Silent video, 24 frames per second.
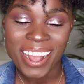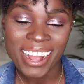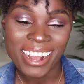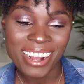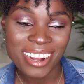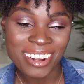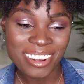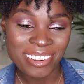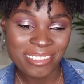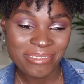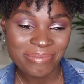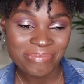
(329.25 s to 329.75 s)

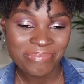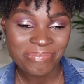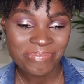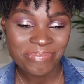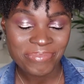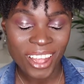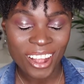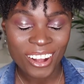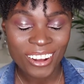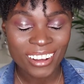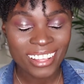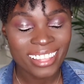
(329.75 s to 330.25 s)

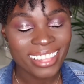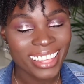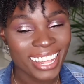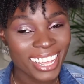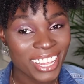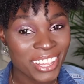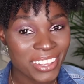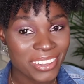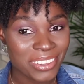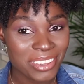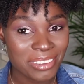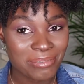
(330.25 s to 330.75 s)
Oh,
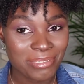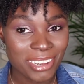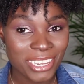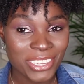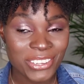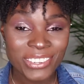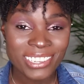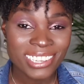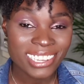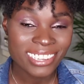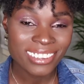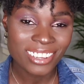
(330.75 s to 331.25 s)
thank you so much.
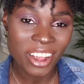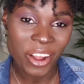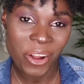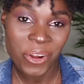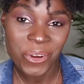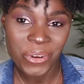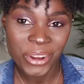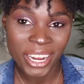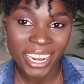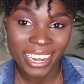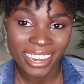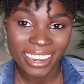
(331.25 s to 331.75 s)
You're such a
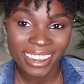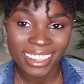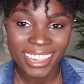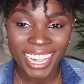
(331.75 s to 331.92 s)
queen.